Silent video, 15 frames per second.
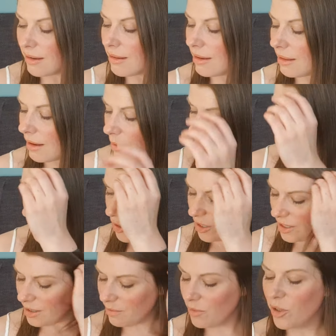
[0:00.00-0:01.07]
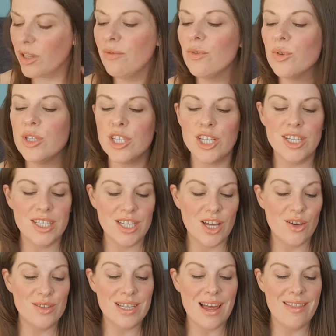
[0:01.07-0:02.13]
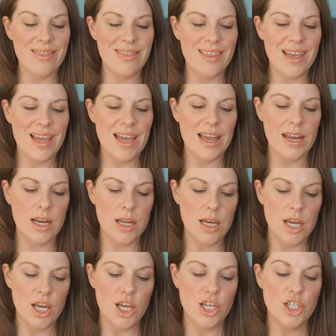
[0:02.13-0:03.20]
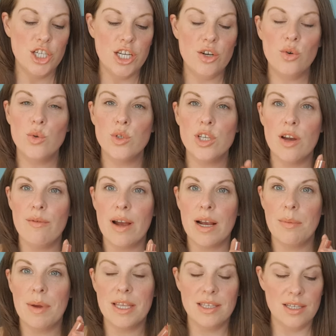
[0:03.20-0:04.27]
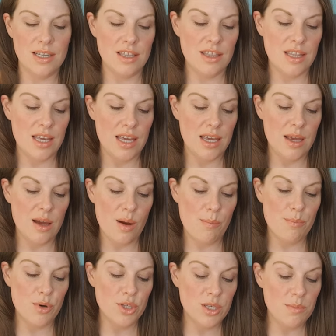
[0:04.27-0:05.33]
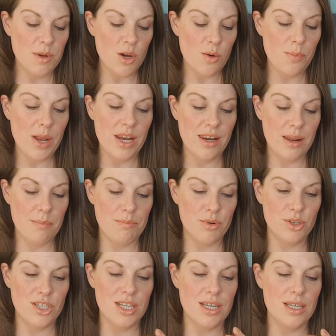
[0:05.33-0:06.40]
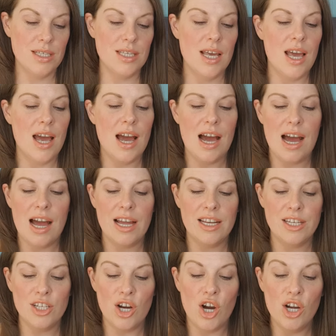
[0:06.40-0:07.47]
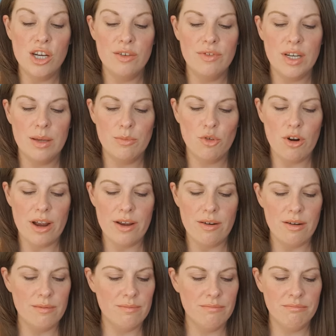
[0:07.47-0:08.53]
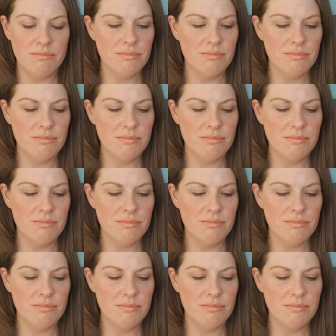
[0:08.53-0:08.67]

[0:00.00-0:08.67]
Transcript: I think that'll be good. I'm looking forward to using those. And then she also recommended the Butter Me Up lip butters. And I love a lip crayon.